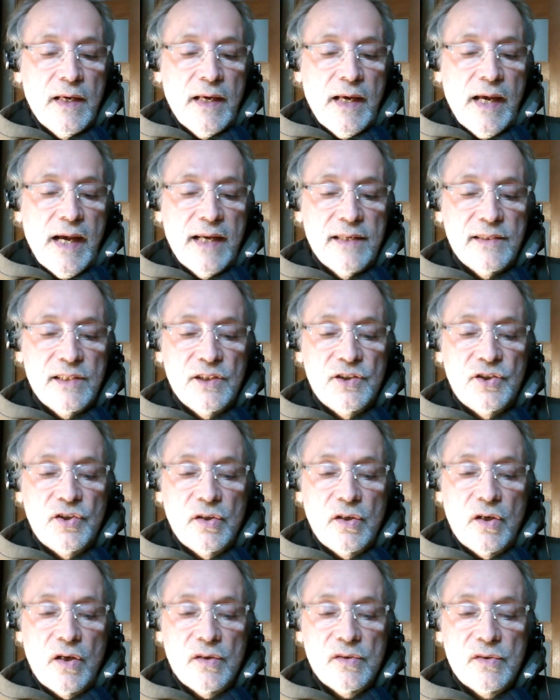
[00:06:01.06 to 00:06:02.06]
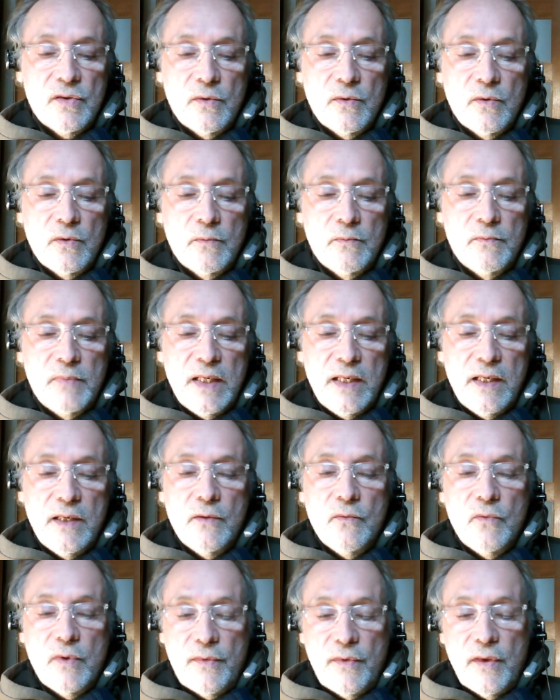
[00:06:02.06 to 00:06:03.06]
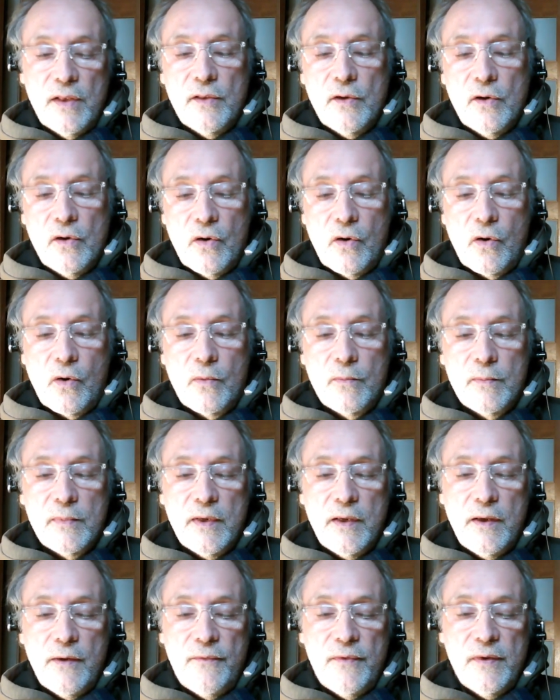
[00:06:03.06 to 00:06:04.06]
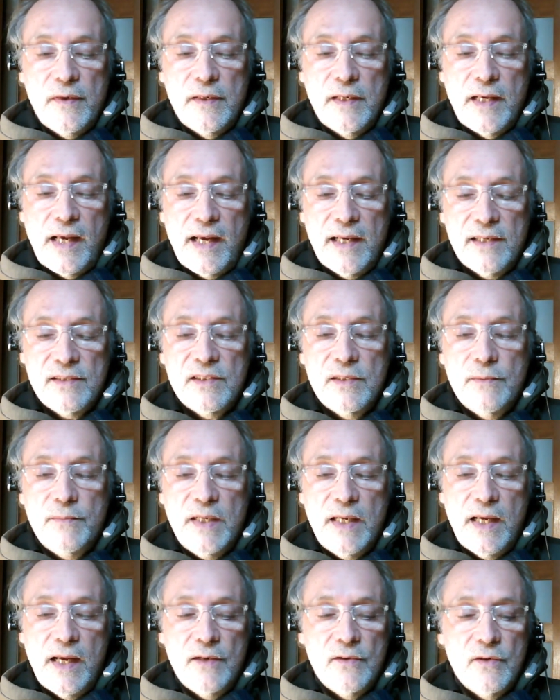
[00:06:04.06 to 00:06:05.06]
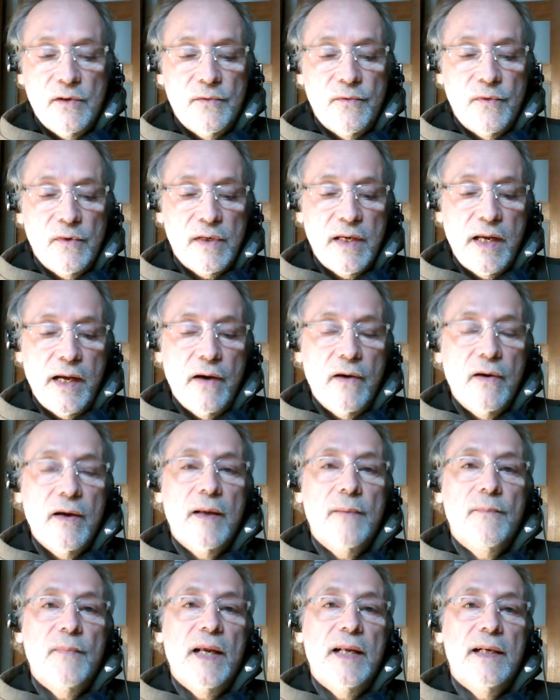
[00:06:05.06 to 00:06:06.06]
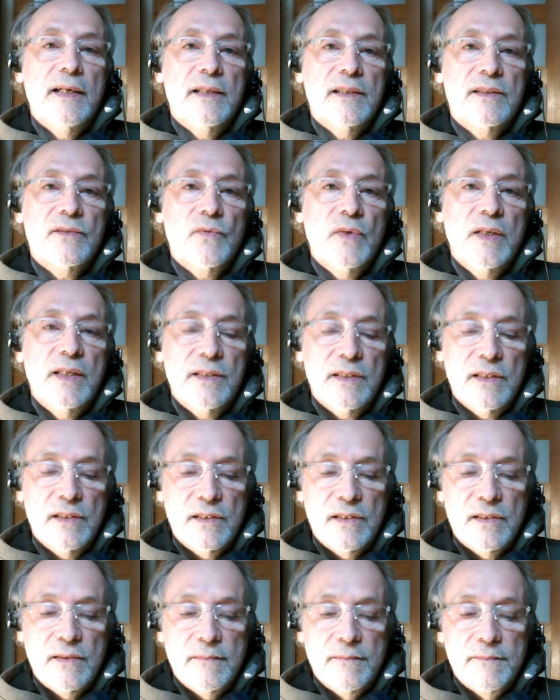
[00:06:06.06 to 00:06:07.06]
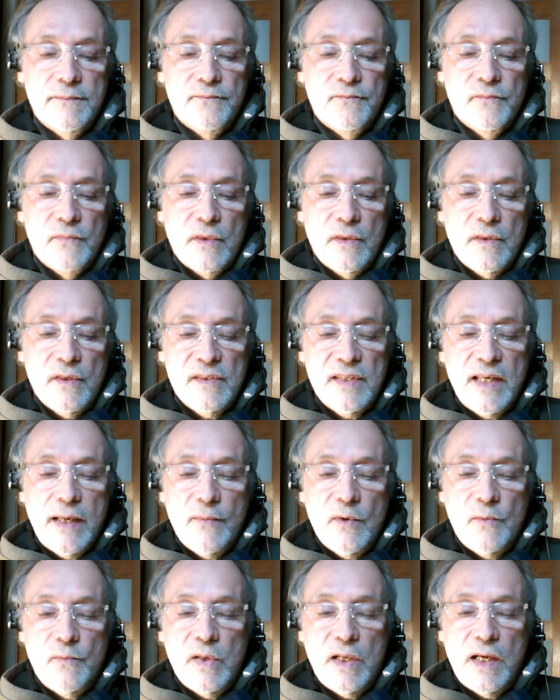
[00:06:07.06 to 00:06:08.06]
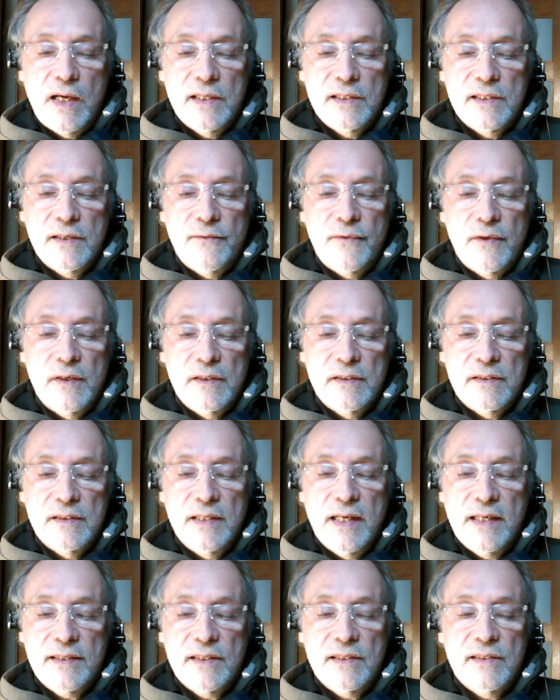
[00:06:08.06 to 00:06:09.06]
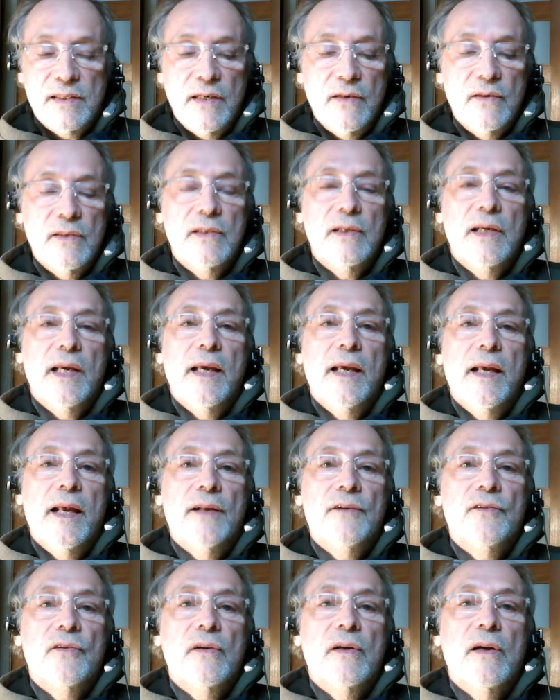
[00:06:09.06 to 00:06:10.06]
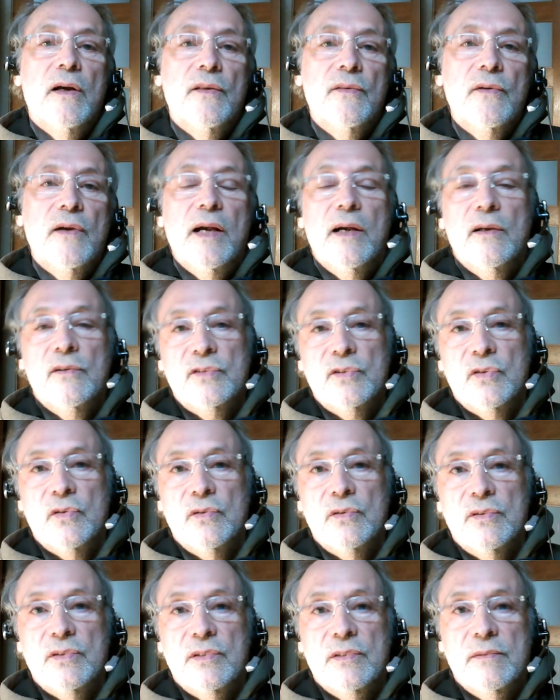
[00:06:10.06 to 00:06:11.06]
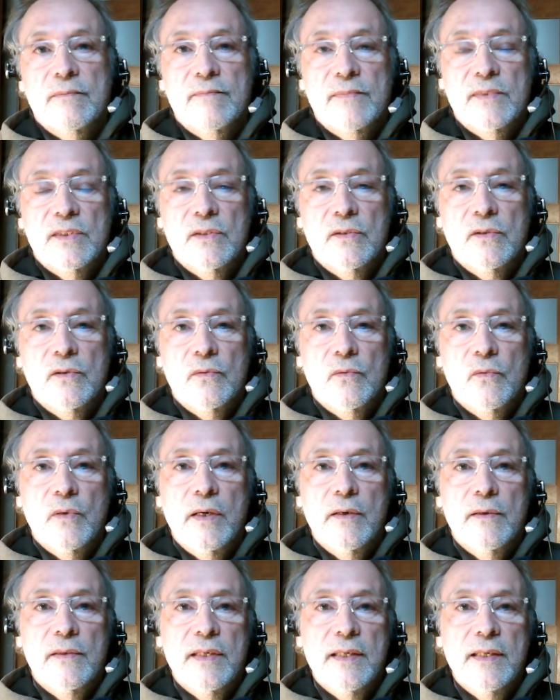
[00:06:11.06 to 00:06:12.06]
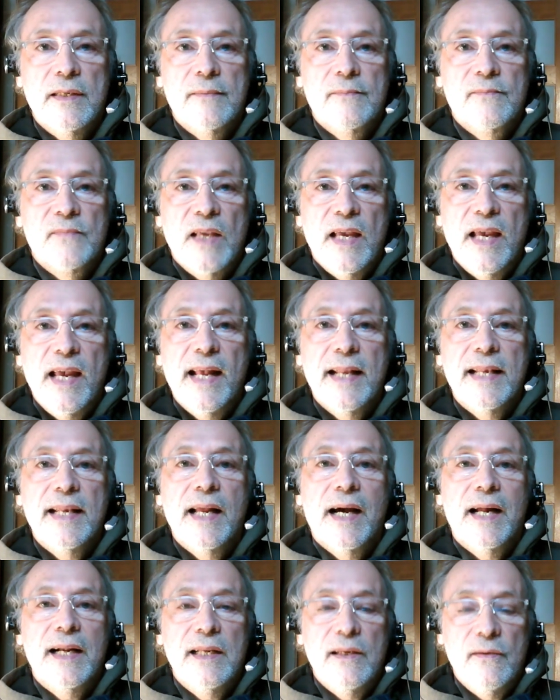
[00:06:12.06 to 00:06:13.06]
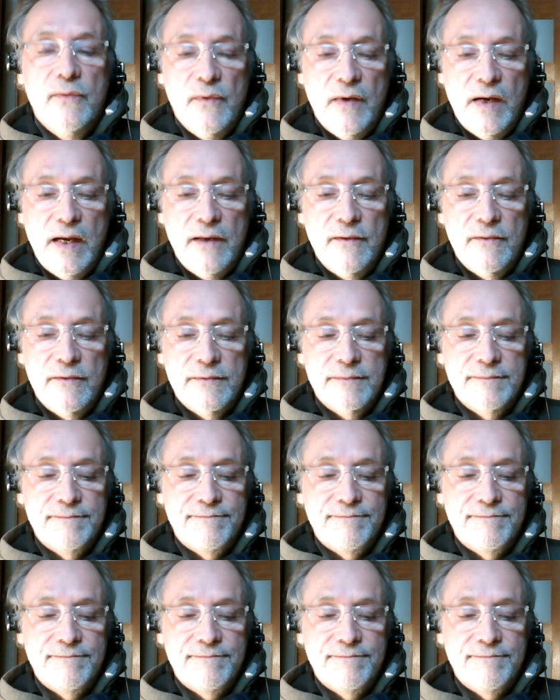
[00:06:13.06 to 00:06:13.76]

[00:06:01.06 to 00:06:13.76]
as it should also be within their home if it has to be entered for care and maintenance reasons. The same applies if it is necessary to enter other households, so wear the N ninety-five.